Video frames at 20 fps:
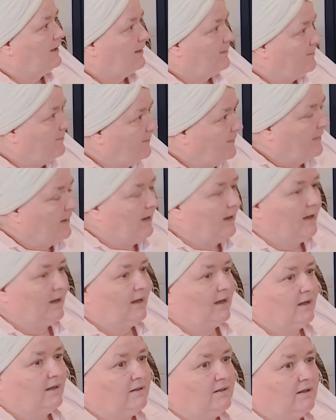Yep.
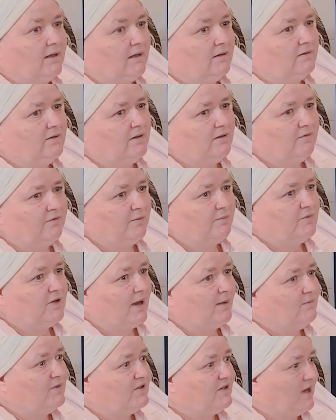And from
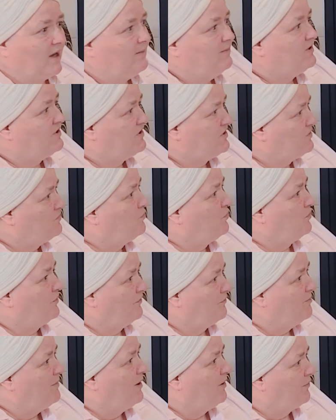time to time, it's just word
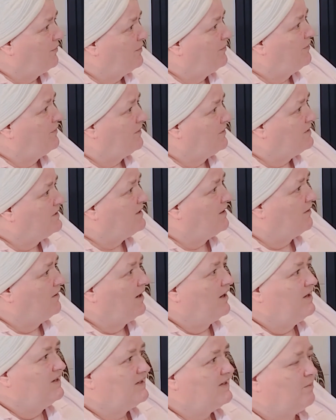of mouth. So
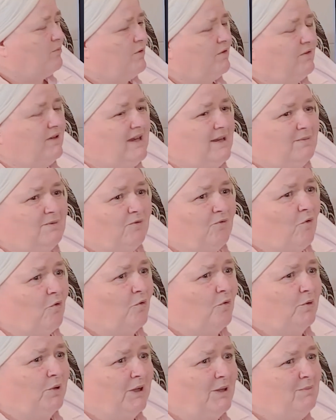someone keeps
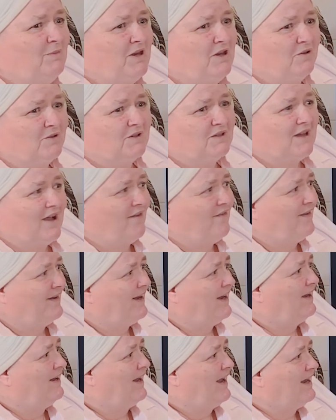forwarding me your stuff,
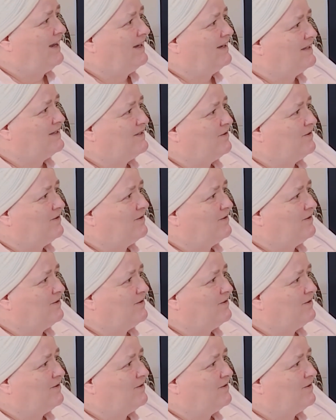and I like it.